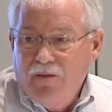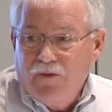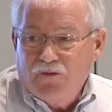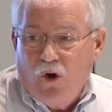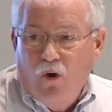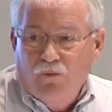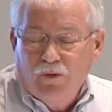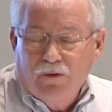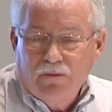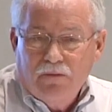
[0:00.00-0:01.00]

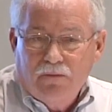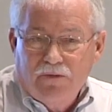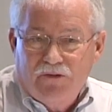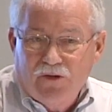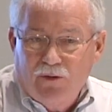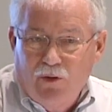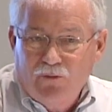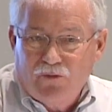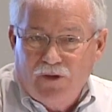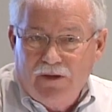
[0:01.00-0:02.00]
Listen
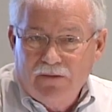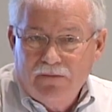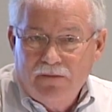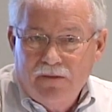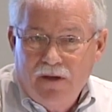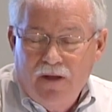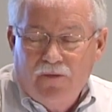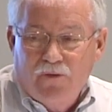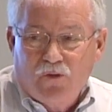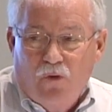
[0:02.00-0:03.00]
closely,
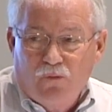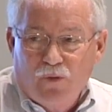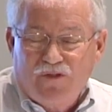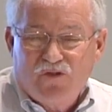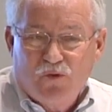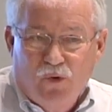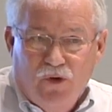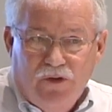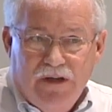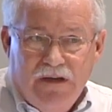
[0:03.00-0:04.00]
there's over $1.5
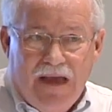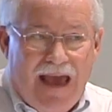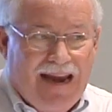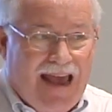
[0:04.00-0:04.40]
trillion